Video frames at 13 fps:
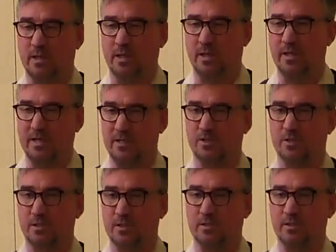And that's
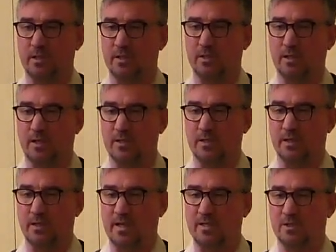
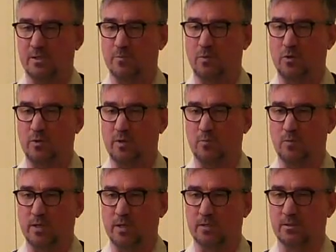the point
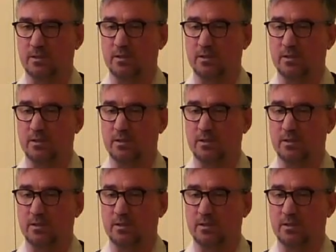where